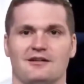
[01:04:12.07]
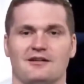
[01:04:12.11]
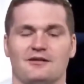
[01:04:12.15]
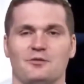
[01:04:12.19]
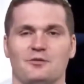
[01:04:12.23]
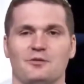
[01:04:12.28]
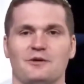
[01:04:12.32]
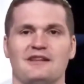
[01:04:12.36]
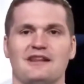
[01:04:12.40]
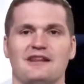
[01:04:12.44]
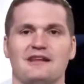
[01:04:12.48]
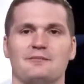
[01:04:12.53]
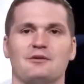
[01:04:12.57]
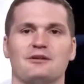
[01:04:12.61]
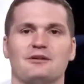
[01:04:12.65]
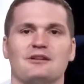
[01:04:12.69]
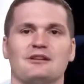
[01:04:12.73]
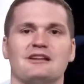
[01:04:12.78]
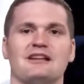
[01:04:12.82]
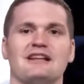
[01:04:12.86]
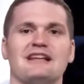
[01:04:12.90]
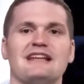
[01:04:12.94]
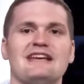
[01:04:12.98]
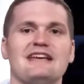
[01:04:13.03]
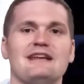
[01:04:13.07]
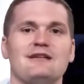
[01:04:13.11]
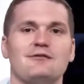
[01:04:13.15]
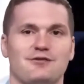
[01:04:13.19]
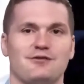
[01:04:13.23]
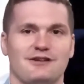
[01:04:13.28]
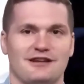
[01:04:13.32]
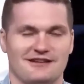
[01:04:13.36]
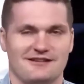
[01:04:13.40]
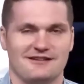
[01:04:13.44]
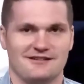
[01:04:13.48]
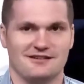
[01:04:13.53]
When they believe
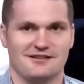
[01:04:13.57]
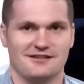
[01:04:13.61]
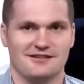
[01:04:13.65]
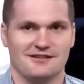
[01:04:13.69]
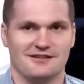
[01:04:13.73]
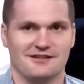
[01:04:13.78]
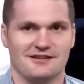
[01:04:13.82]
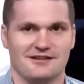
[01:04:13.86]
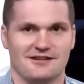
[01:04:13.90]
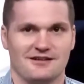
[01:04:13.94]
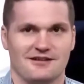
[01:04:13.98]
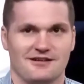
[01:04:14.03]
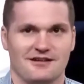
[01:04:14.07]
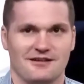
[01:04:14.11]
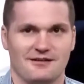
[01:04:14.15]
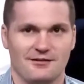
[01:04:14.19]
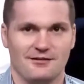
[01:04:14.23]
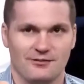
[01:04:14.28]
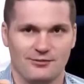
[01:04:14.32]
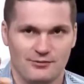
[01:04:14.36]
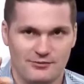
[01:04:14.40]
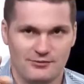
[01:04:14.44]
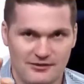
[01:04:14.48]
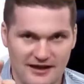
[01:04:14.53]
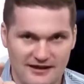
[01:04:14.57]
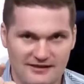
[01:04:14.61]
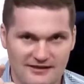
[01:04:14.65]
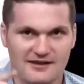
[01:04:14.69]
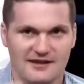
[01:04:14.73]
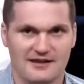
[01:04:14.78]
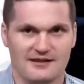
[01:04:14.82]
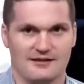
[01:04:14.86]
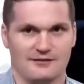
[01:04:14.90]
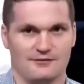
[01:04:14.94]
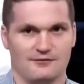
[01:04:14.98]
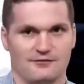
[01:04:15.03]
it, then
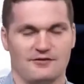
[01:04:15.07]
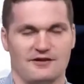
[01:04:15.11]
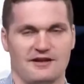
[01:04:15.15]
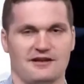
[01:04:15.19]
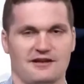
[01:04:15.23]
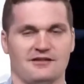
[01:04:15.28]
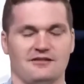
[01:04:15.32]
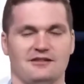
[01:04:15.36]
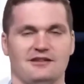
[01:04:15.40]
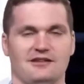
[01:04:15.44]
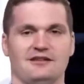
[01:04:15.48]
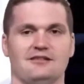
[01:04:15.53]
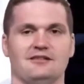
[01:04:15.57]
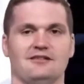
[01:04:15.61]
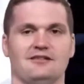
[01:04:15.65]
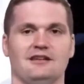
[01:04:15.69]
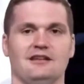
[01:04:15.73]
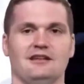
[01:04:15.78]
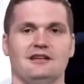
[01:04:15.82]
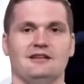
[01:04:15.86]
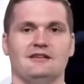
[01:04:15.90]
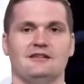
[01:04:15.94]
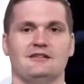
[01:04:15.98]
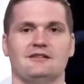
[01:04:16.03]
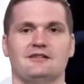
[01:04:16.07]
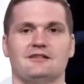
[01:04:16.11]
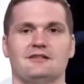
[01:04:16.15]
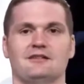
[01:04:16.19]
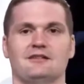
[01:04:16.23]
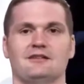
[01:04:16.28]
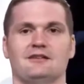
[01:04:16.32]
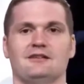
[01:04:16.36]
they can finally see it.